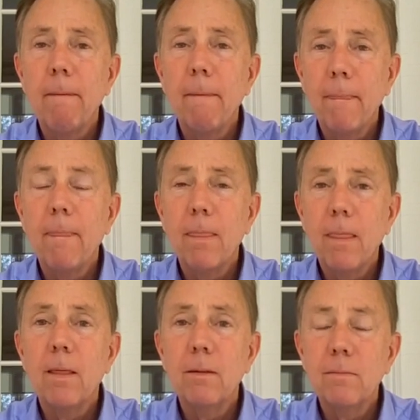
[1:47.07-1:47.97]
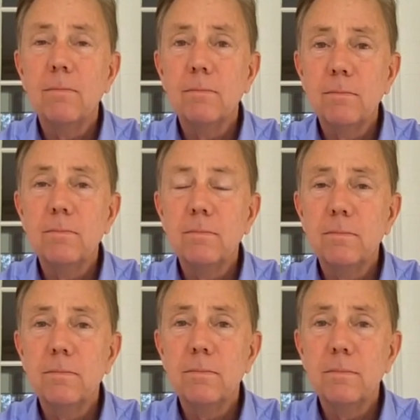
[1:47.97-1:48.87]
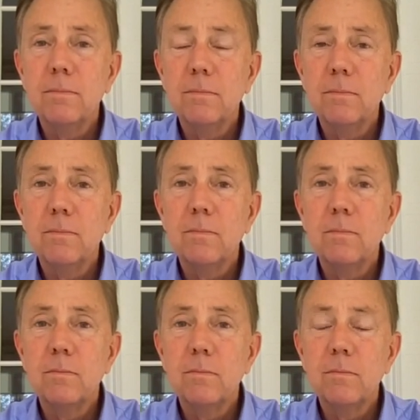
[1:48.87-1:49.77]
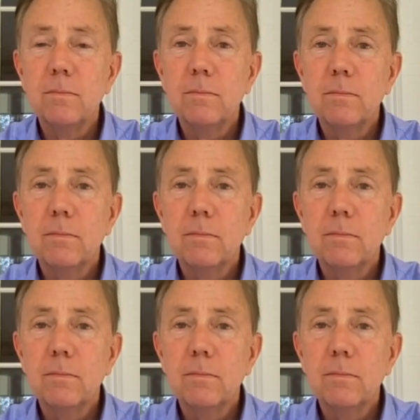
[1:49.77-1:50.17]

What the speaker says: (not speaking)